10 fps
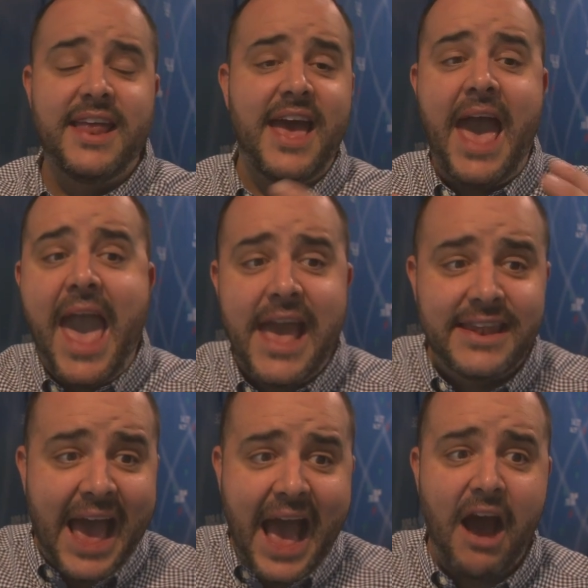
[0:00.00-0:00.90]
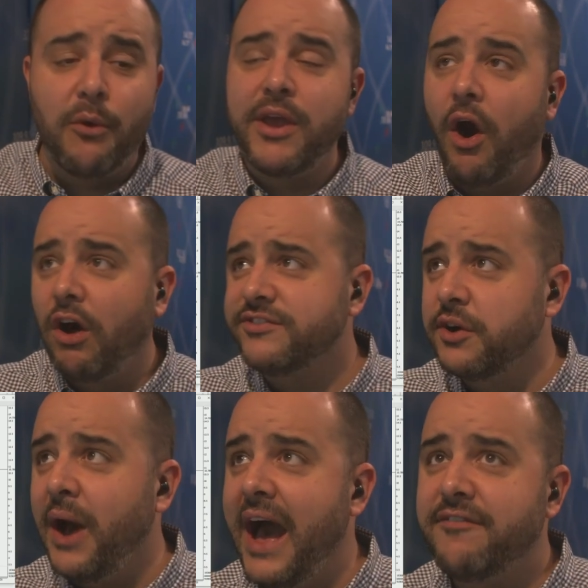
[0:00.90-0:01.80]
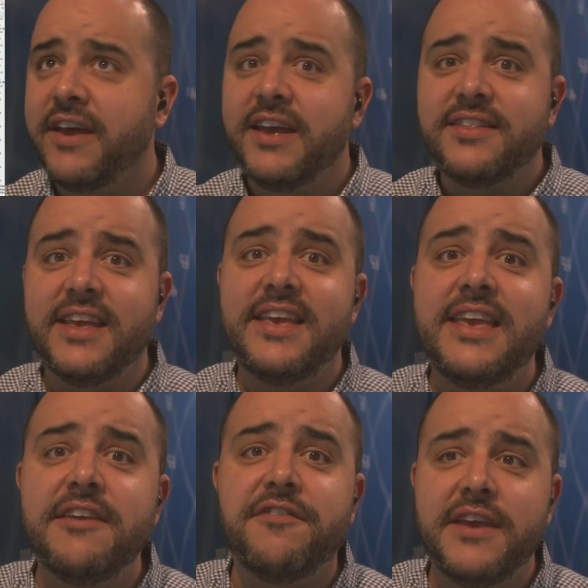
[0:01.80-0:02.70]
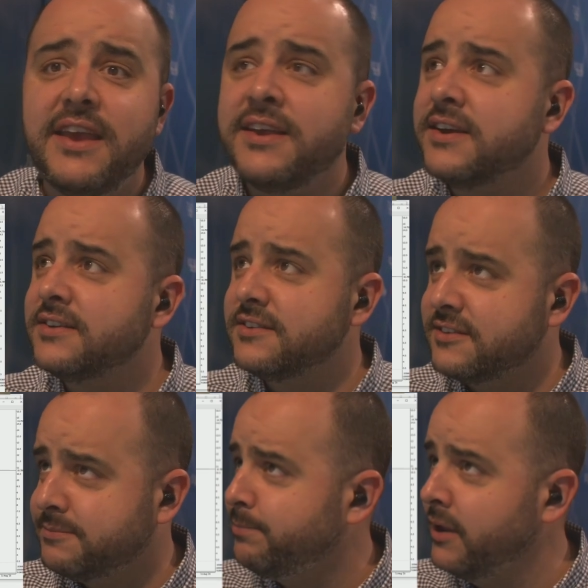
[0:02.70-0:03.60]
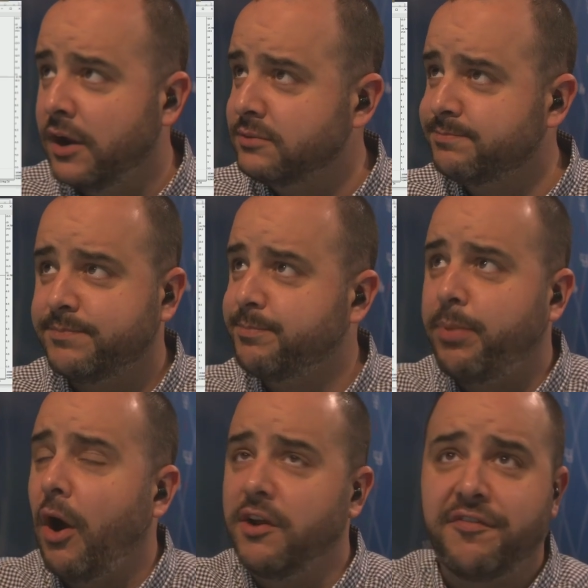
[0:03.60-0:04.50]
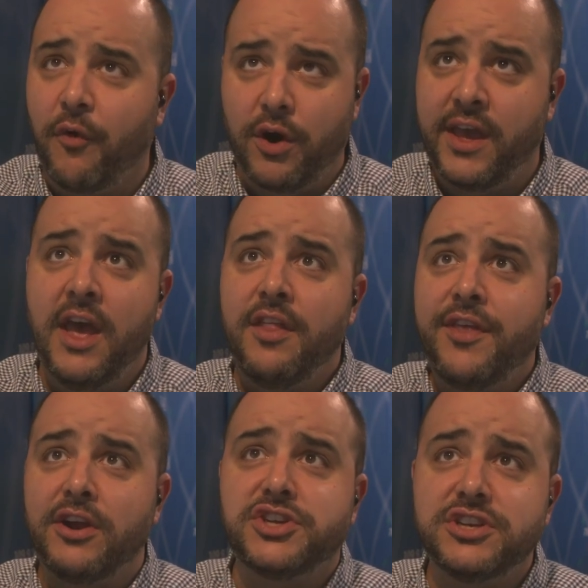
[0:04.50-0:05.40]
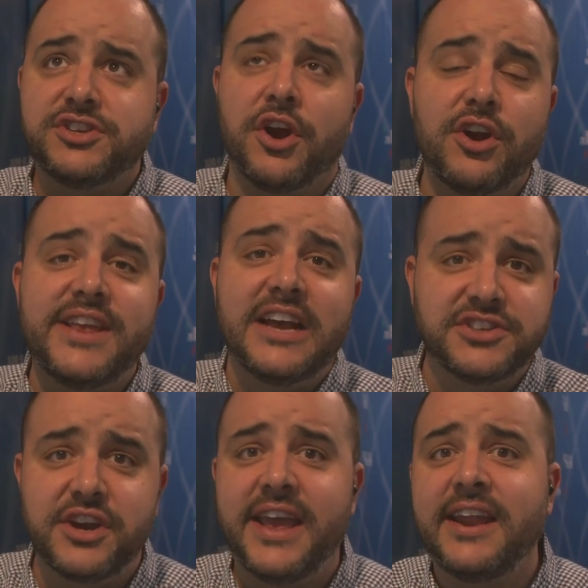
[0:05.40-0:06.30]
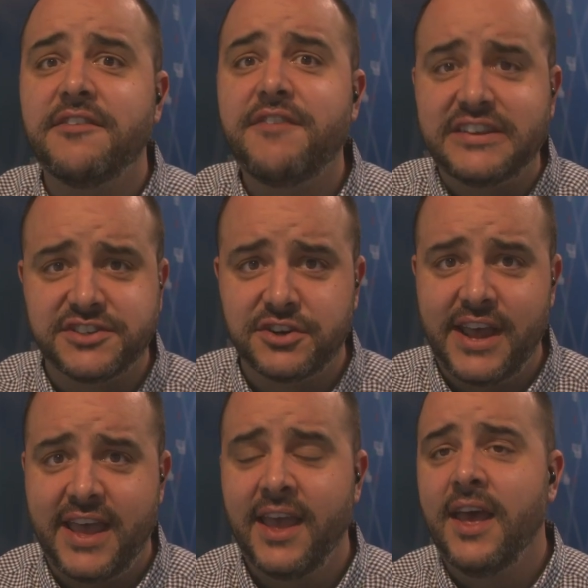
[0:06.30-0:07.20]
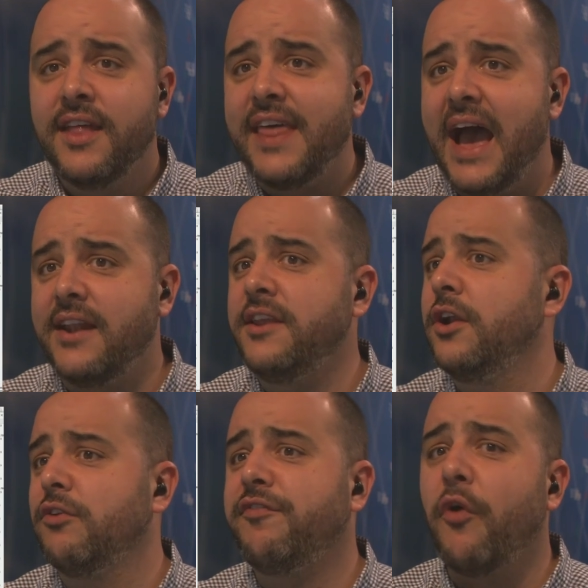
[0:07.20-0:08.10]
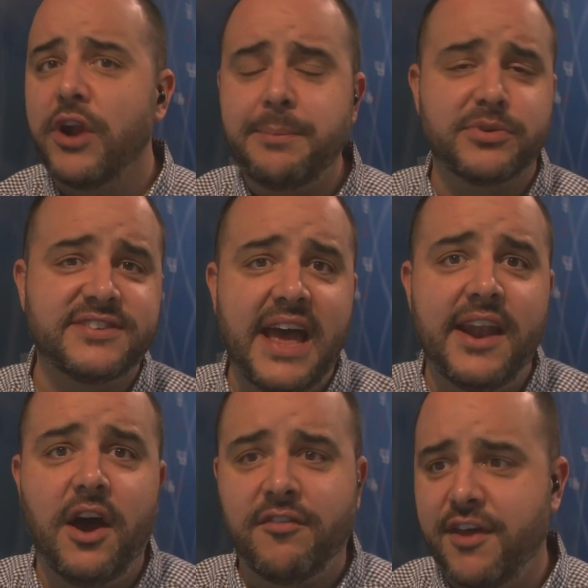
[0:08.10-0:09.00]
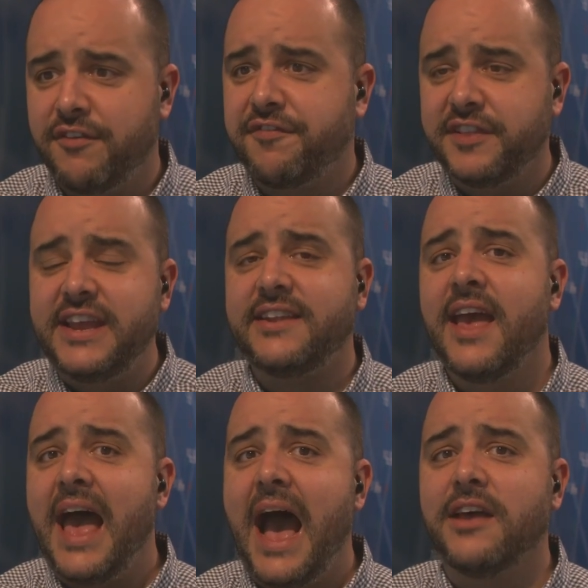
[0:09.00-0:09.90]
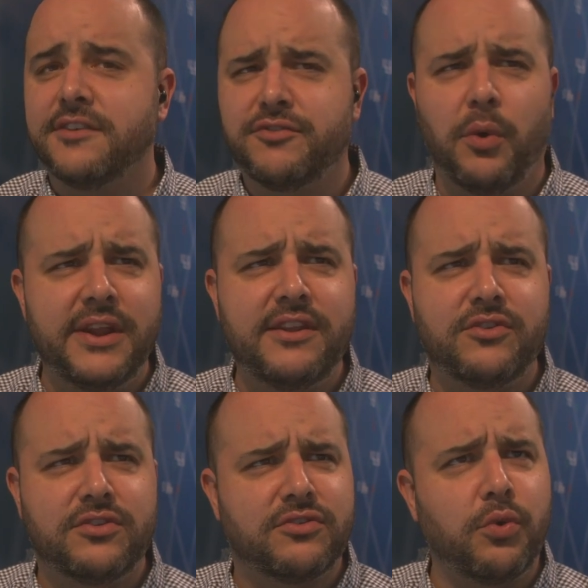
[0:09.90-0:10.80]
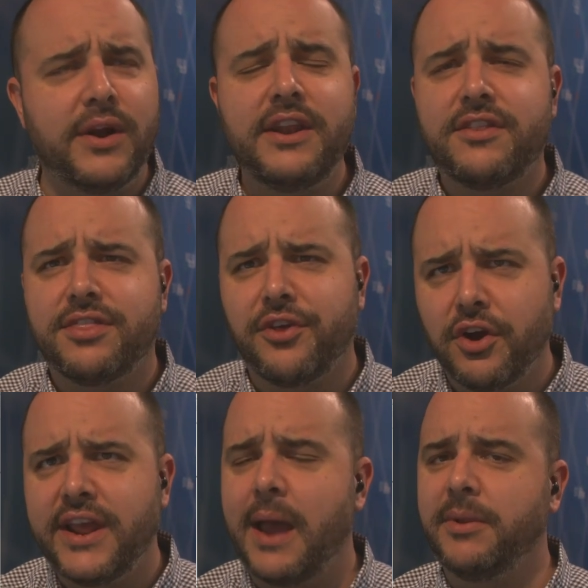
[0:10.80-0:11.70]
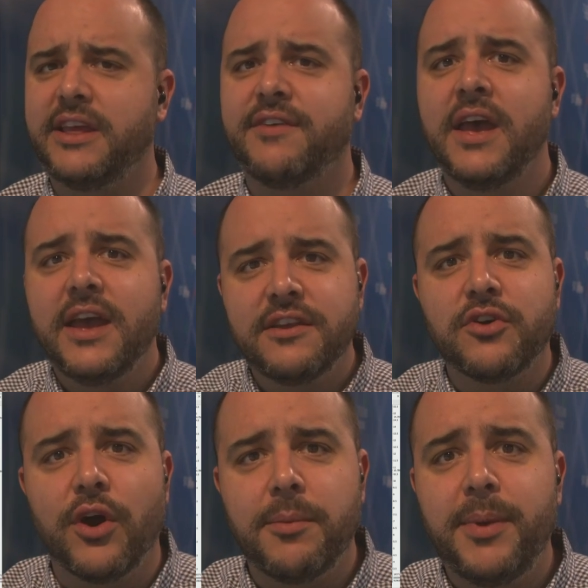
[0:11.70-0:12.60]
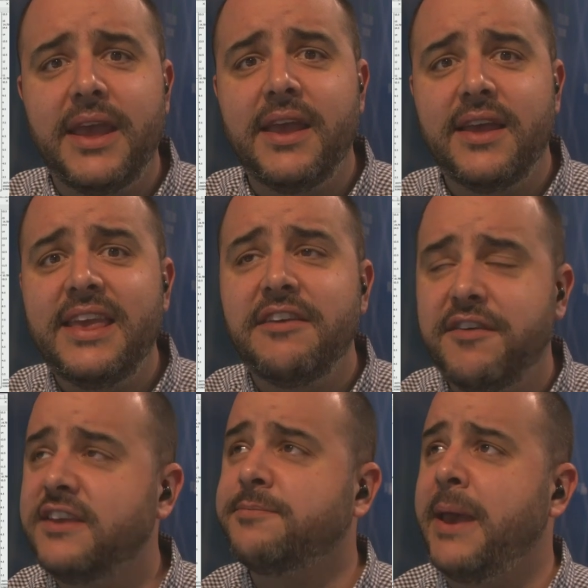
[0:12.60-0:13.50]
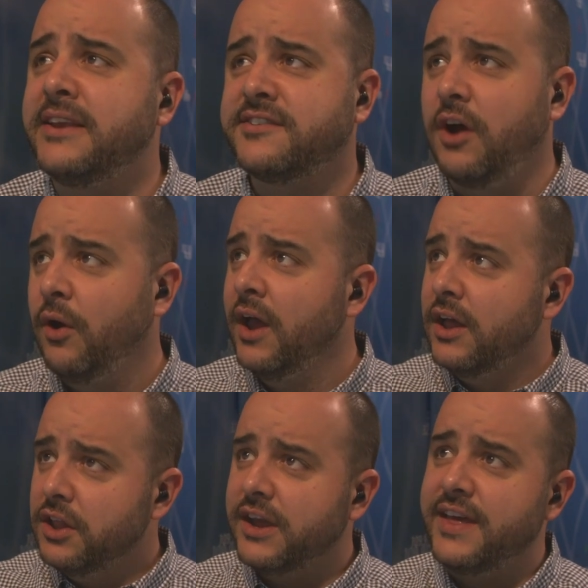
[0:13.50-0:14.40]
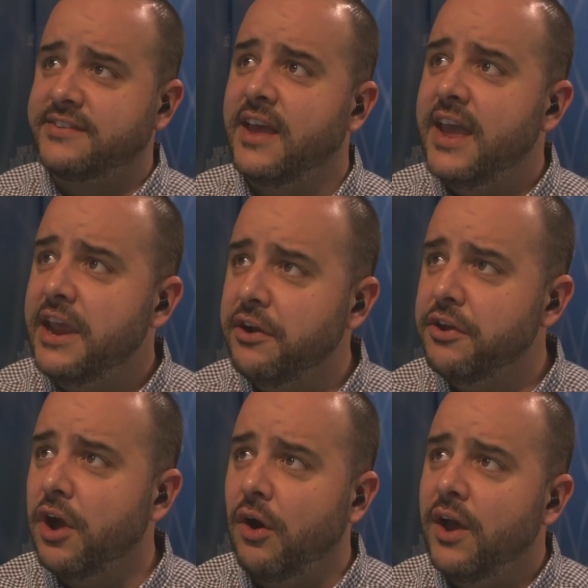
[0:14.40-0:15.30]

And now we also have the EV, you know, part of Ford. They're just turned yesterday in investor day that, you know, 40% of their fleet as of 20- 2030, I believe, is going to be EV space. So look at this. Here you go.